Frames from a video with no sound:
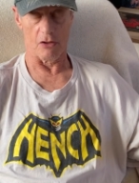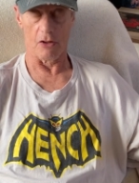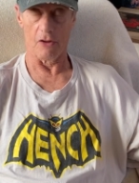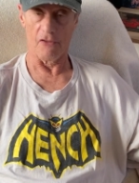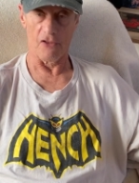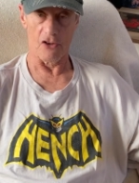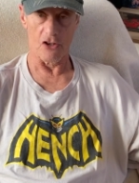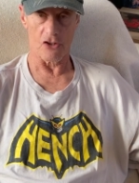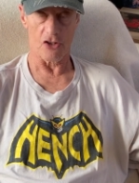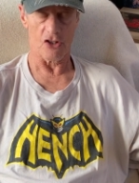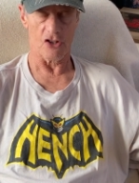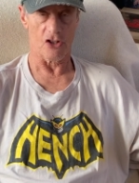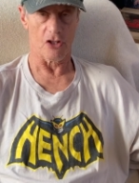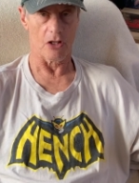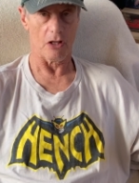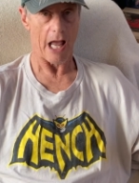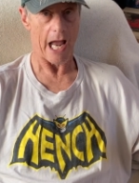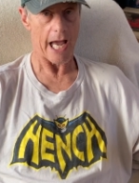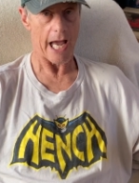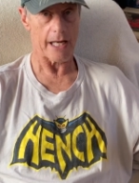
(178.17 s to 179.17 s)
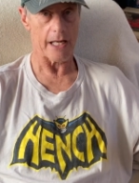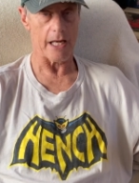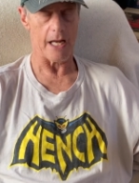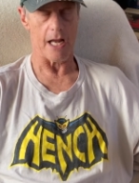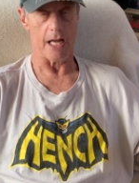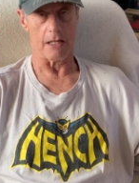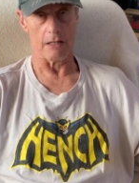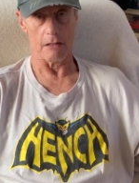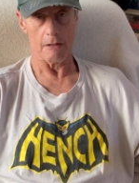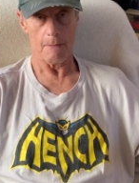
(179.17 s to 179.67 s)
The first is
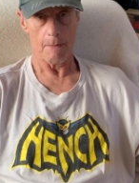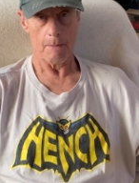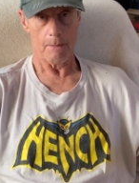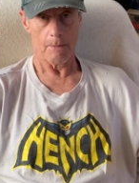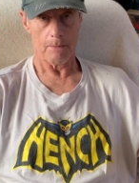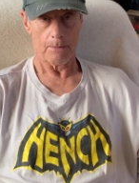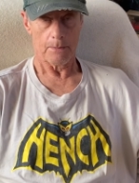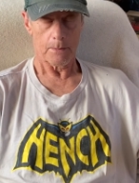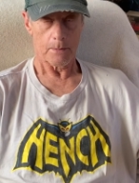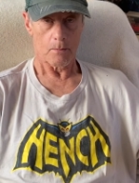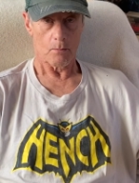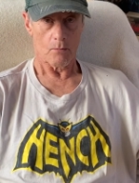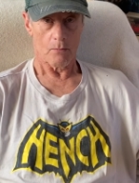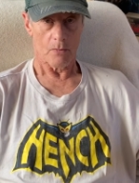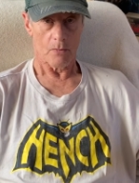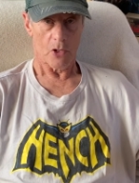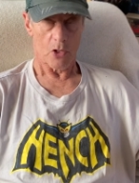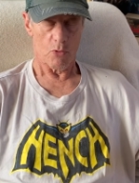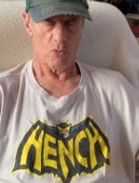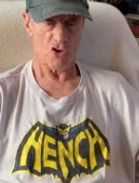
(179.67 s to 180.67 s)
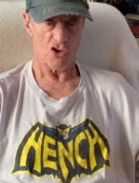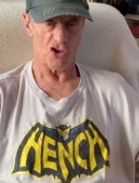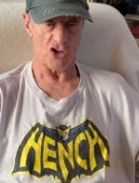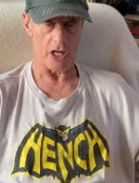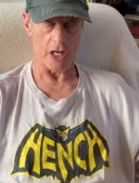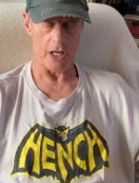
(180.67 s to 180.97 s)
Gladiator, which